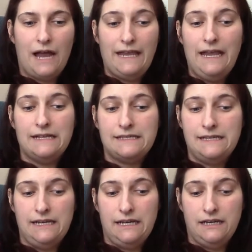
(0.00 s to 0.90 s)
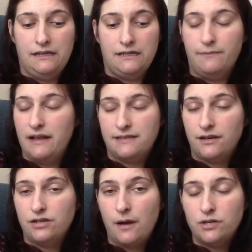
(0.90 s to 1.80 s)
can't see domestic
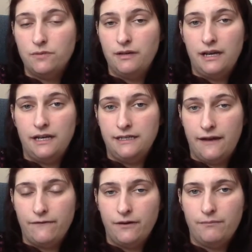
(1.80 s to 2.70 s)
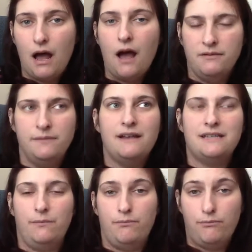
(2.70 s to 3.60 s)
adoption being any different,
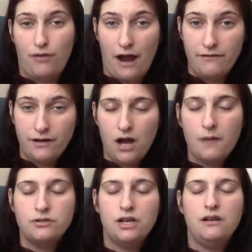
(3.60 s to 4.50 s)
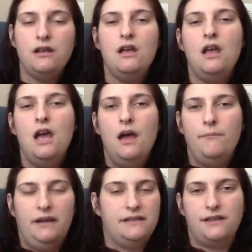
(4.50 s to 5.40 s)
domestic private adoption,
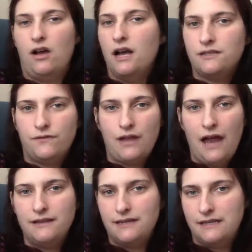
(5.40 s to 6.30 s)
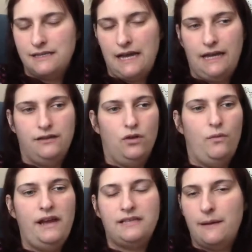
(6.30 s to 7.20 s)
because the cost for that is insane, the
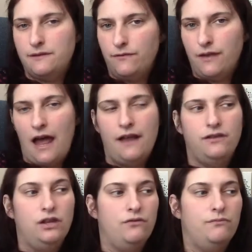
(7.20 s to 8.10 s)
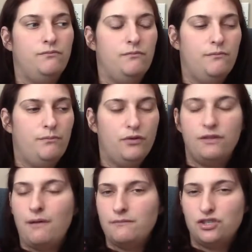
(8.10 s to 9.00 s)
wait times for that, their
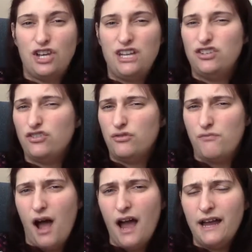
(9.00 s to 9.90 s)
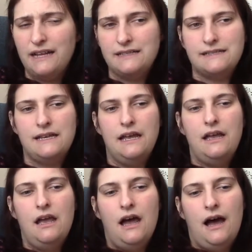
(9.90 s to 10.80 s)
birth moms changing their minds.
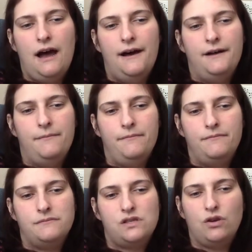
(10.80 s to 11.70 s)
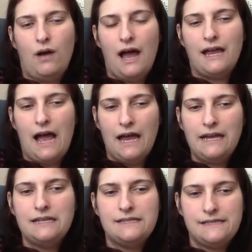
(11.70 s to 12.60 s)
So I
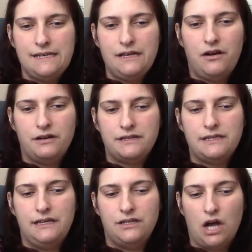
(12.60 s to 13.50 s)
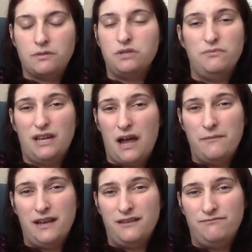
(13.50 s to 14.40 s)
can see, honestly, adoption
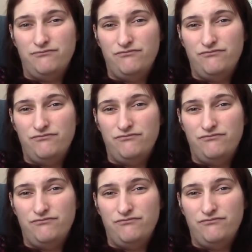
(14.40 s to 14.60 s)
becoming